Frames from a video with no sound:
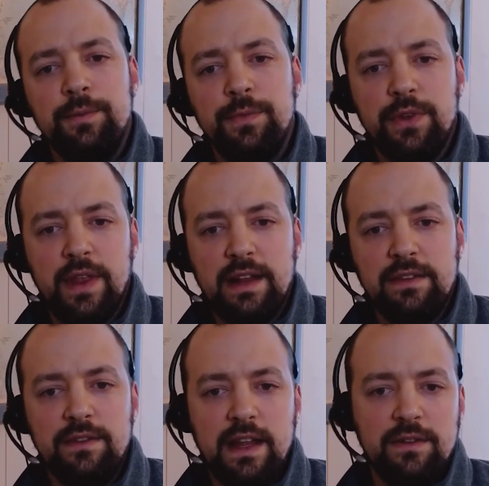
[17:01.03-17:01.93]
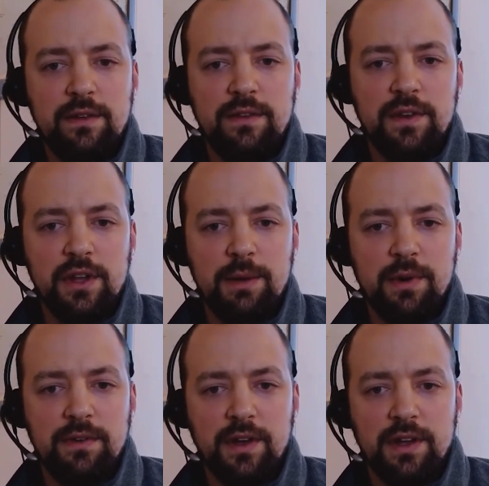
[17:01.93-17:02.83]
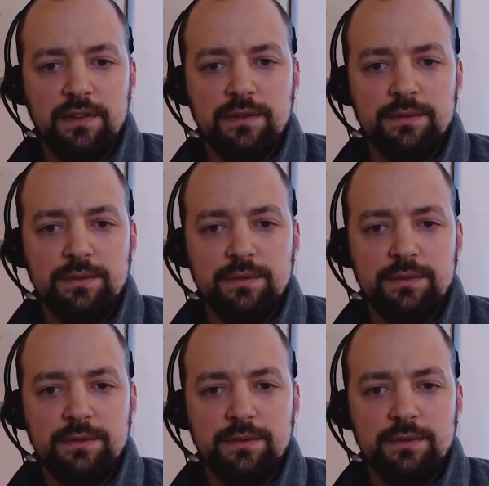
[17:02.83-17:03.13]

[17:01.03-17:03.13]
So that's who's filling up our funds.